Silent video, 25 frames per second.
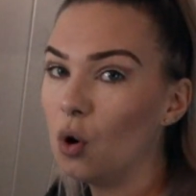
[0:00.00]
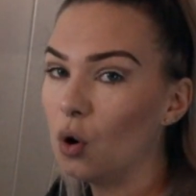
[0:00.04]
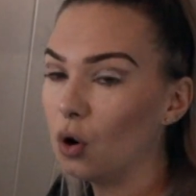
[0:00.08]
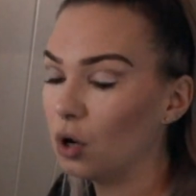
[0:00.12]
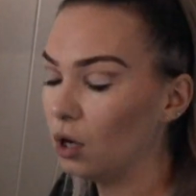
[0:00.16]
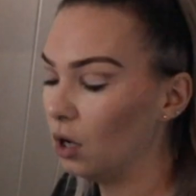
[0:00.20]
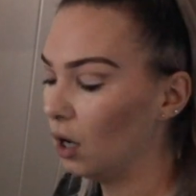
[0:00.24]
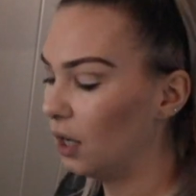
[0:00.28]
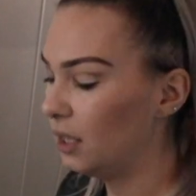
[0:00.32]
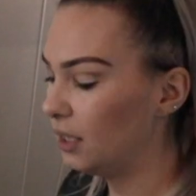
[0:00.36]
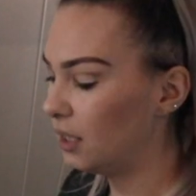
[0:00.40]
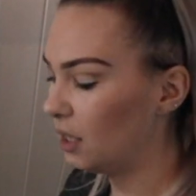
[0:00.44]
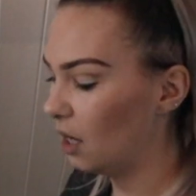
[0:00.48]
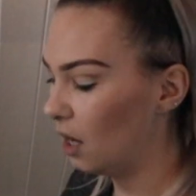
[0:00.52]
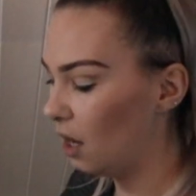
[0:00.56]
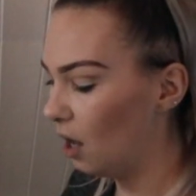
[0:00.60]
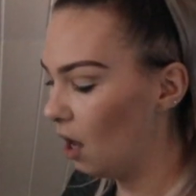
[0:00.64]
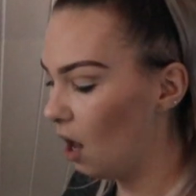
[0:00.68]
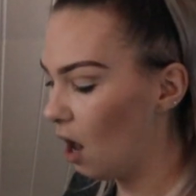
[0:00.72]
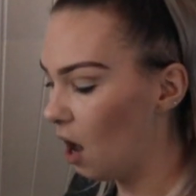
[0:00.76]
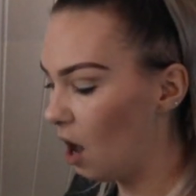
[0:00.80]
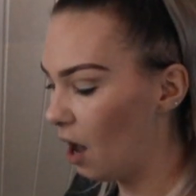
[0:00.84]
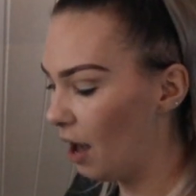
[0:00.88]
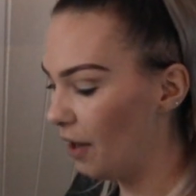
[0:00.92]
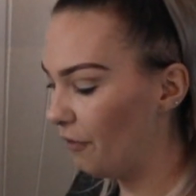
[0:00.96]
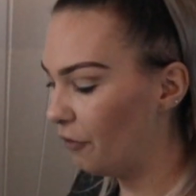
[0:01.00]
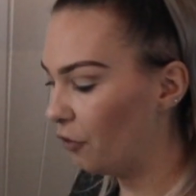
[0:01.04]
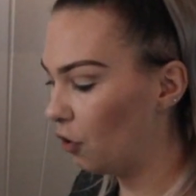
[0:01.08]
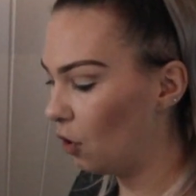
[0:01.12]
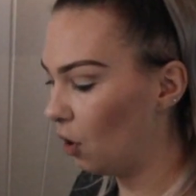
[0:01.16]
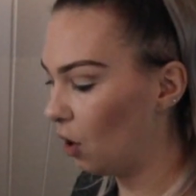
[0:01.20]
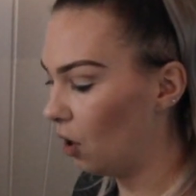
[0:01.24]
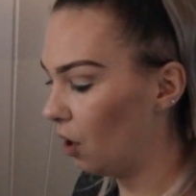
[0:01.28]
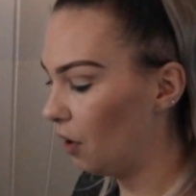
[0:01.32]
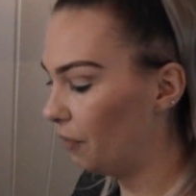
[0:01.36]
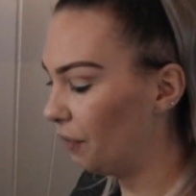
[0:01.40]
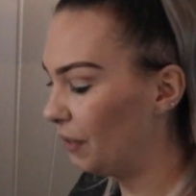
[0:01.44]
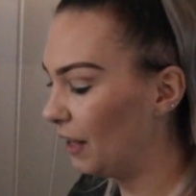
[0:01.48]
organiser, I've
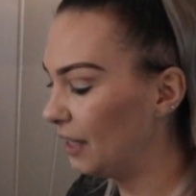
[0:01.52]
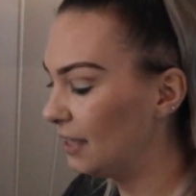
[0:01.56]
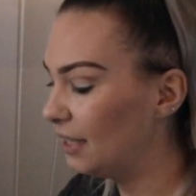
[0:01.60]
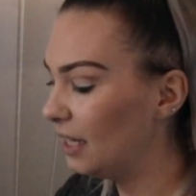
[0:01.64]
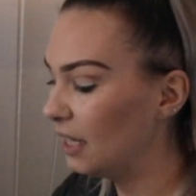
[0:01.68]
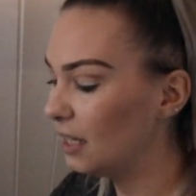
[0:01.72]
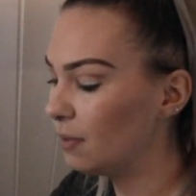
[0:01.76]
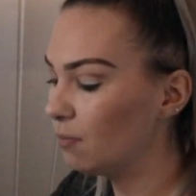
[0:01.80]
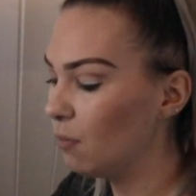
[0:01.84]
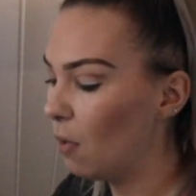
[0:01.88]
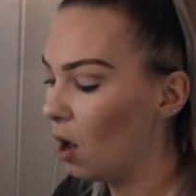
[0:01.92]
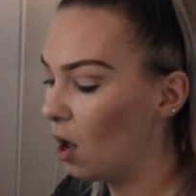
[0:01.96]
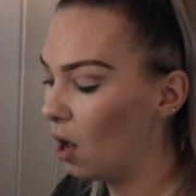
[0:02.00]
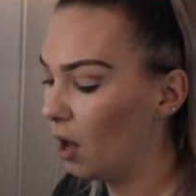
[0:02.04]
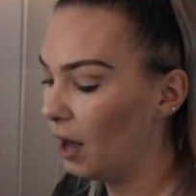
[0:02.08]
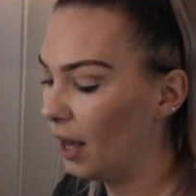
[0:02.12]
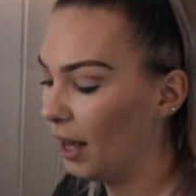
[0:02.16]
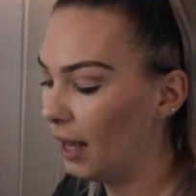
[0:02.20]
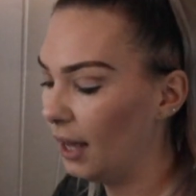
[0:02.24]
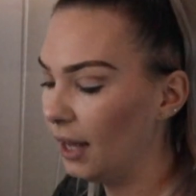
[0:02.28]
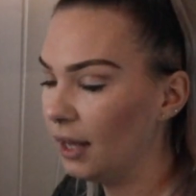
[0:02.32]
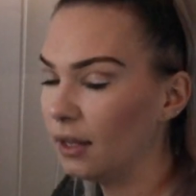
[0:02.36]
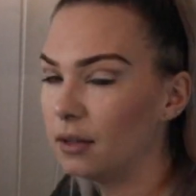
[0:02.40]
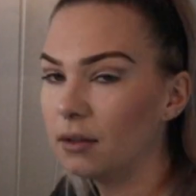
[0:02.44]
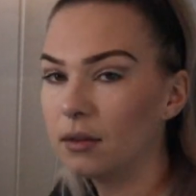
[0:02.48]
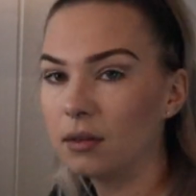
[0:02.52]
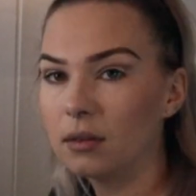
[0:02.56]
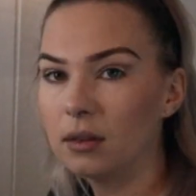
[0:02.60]
got, this is my